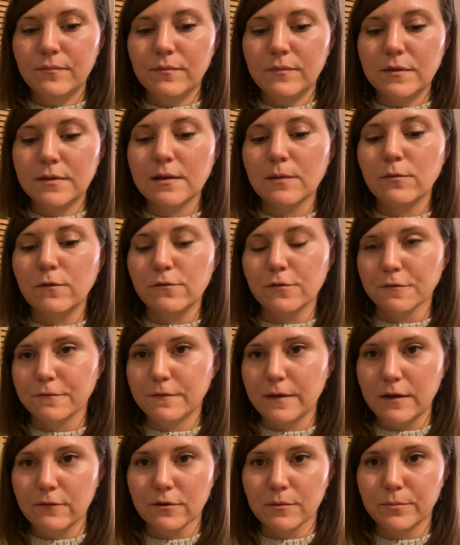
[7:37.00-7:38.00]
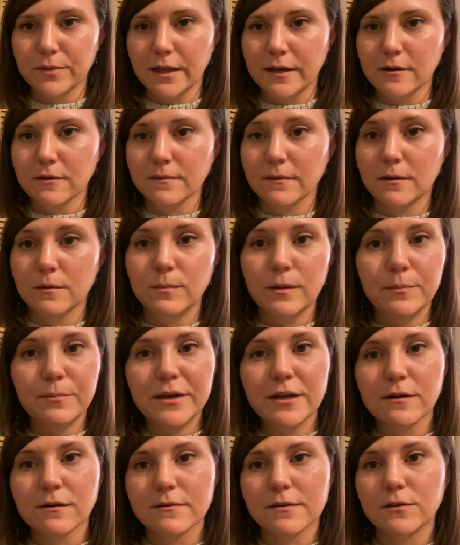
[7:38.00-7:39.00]
some of your favorite players. It could be
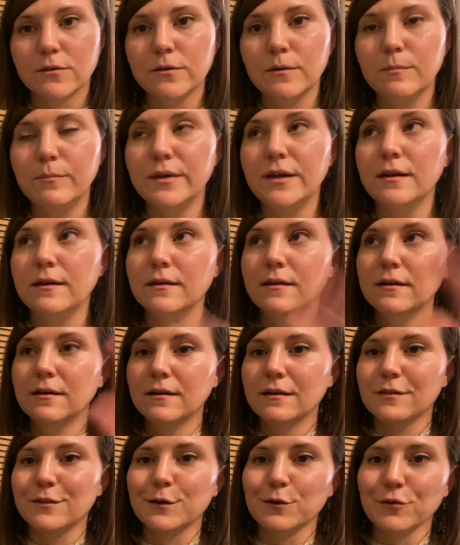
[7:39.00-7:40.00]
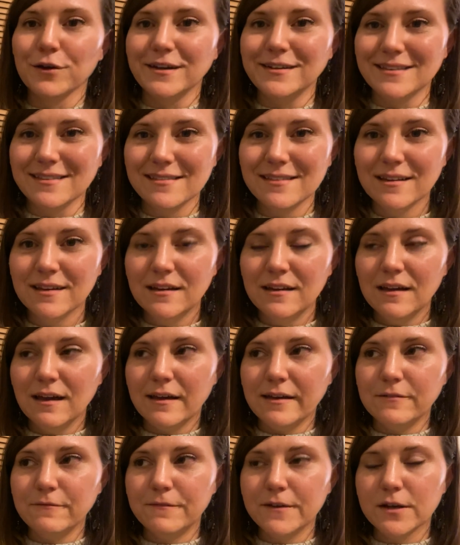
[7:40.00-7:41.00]
peers, it could be the greats,
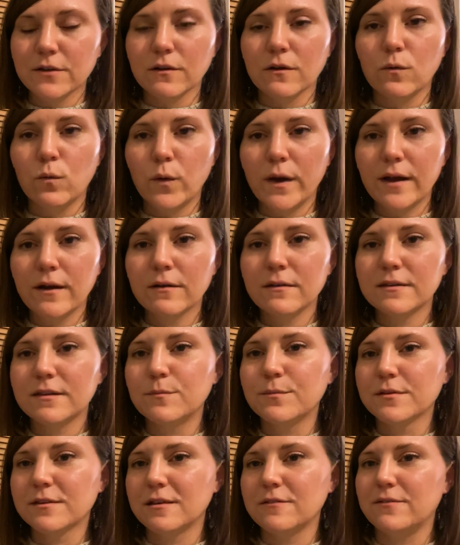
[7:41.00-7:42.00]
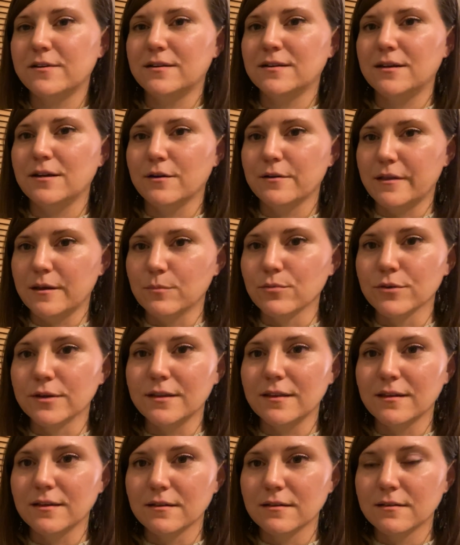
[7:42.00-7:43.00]
and figure out where specifically are they
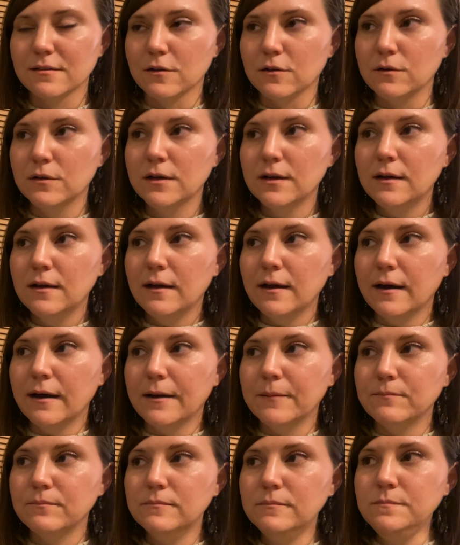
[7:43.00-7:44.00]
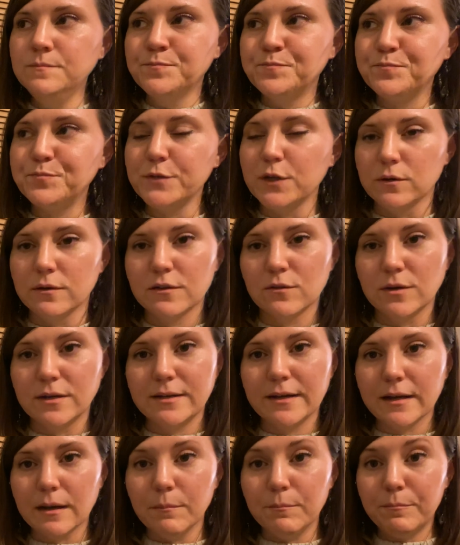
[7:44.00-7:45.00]
breathing. So um, you always want to
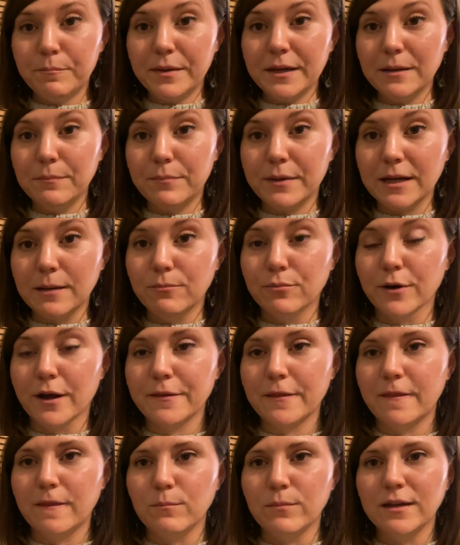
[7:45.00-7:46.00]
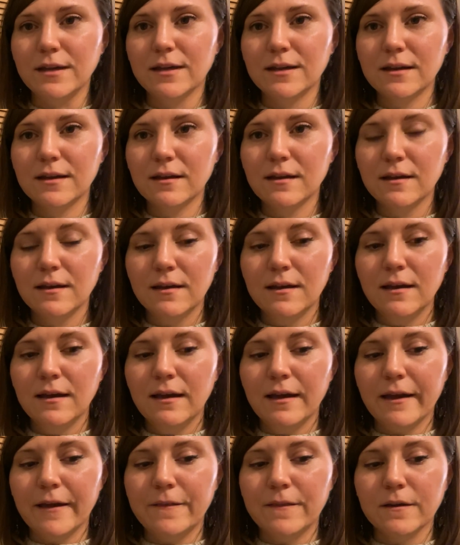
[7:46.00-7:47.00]
take a big, big breath at the beginning,
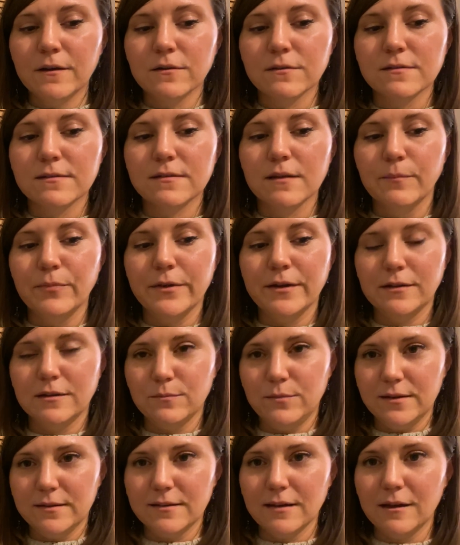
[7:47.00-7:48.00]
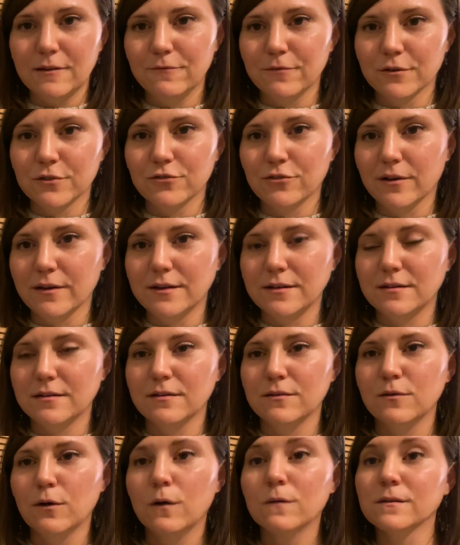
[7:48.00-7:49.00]
and there's something to be said for trying
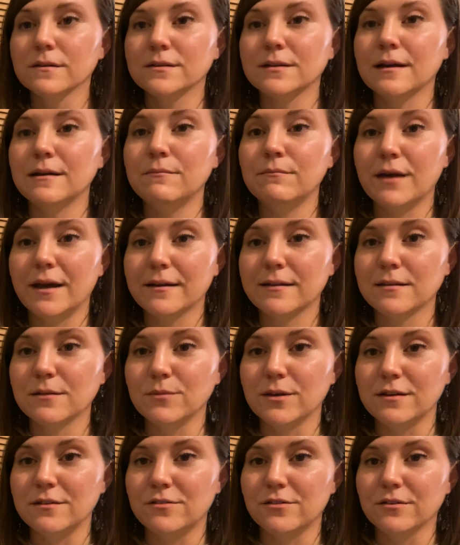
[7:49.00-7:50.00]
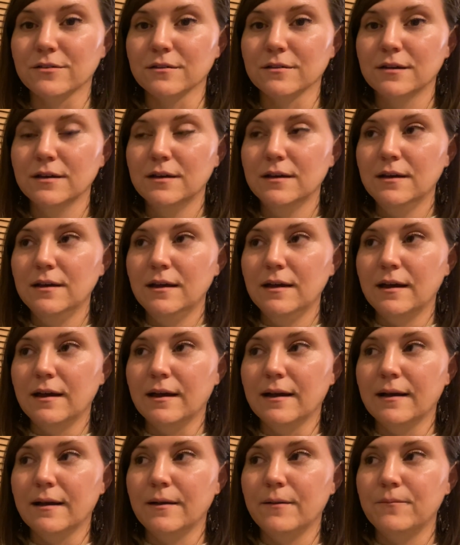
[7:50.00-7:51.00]
to, over time, maximize your
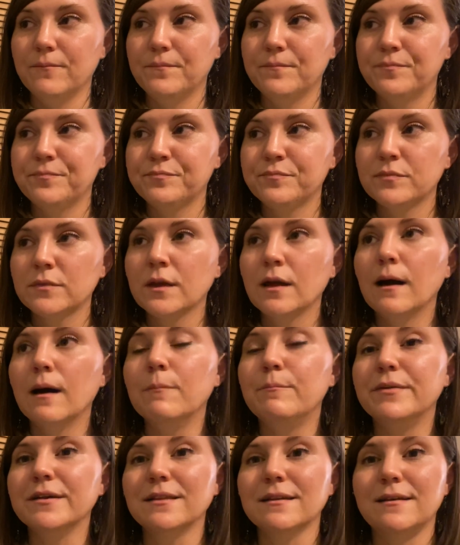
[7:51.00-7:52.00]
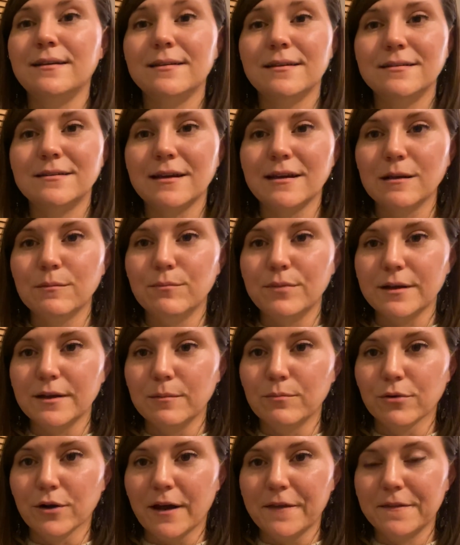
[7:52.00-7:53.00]
um, ability to take big
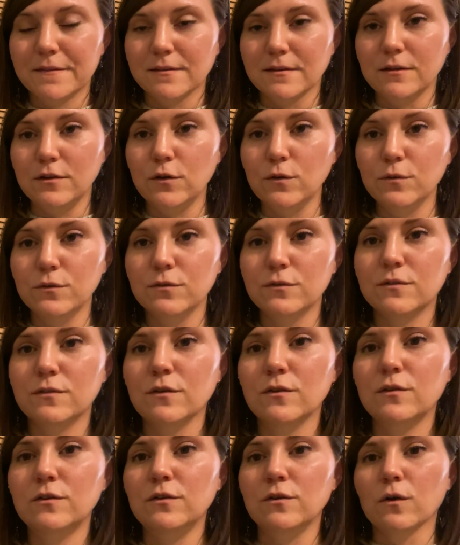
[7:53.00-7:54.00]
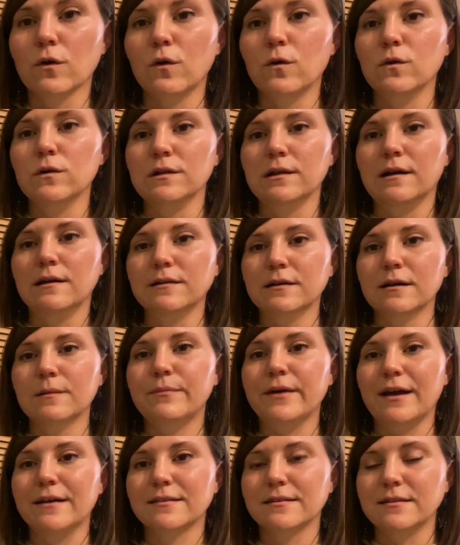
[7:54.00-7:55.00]
breaths and use your whole lung
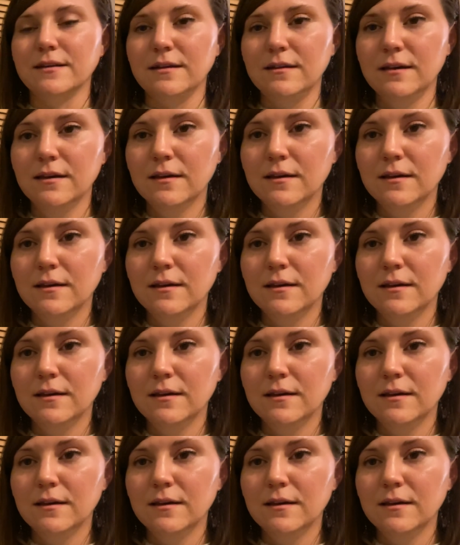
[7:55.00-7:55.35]
capacity